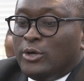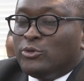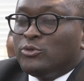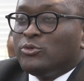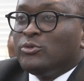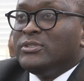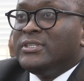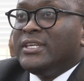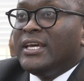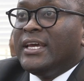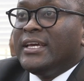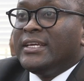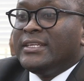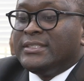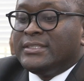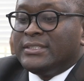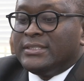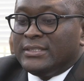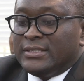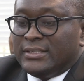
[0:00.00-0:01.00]
To
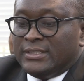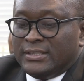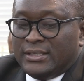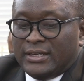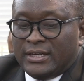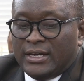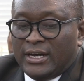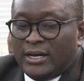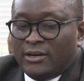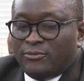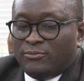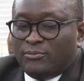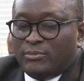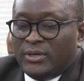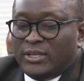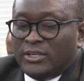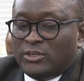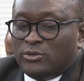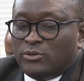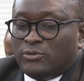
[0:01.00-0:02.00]
date, the
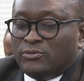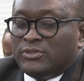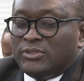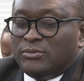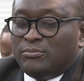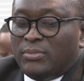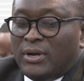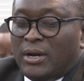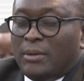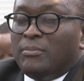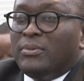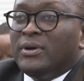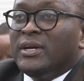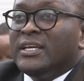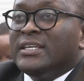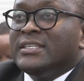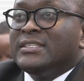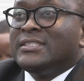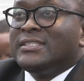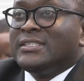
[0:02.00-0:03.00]
government of Zimbabwe
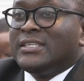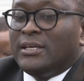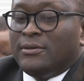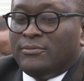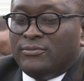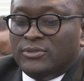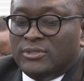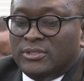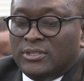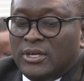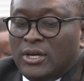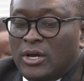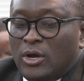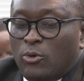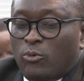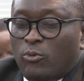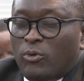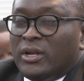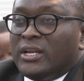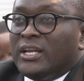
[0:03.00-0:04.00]
has saved
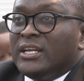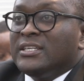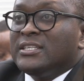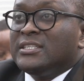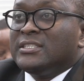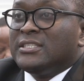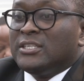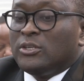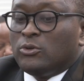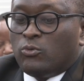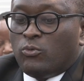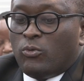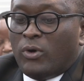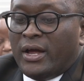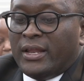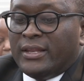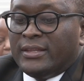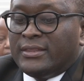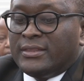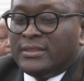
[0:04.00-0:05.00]

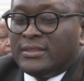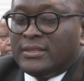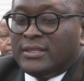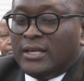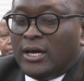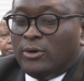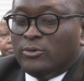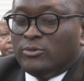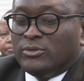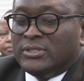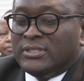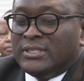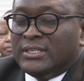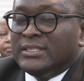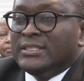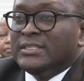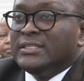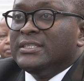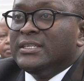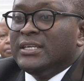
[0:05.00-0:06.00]

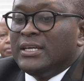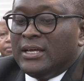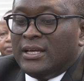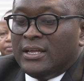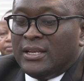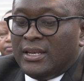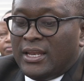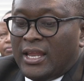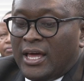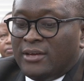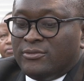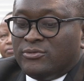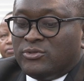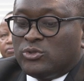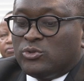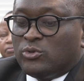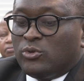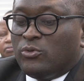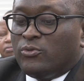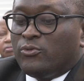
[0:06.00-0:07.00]
101,000
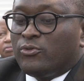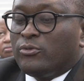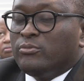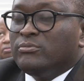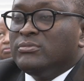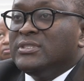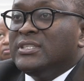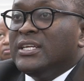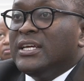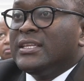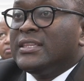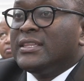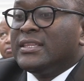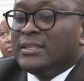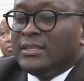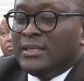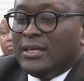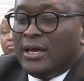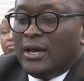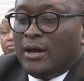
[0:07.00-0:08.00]
livestock from death
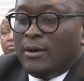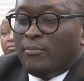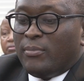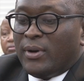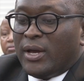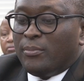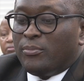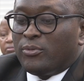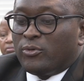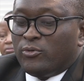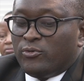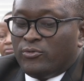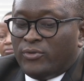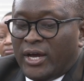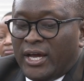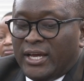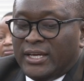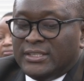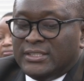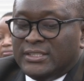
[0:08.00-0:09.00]
by
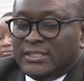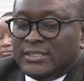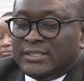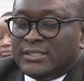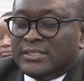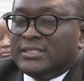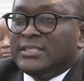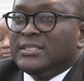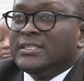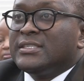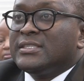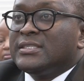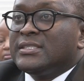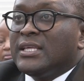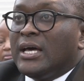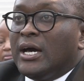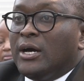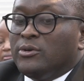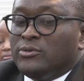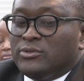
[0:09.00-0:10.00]
providing
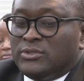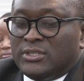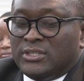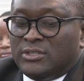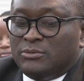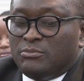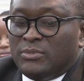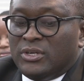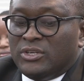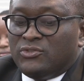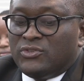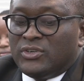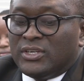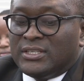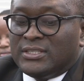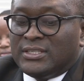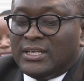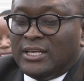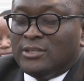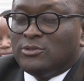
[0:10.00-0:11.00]
6,000
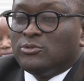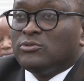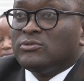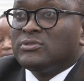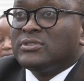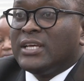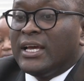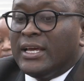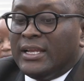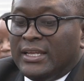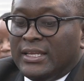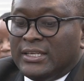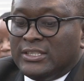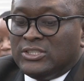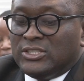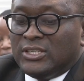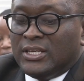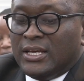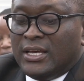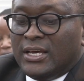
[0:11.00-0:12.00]
metric tons of
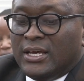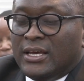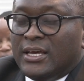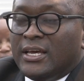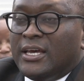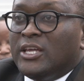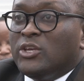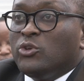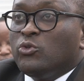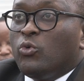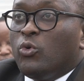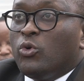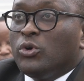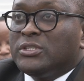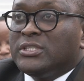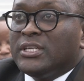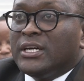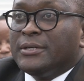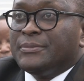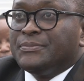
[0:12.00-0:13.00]
silage and
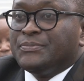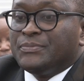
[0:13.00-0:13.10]
water.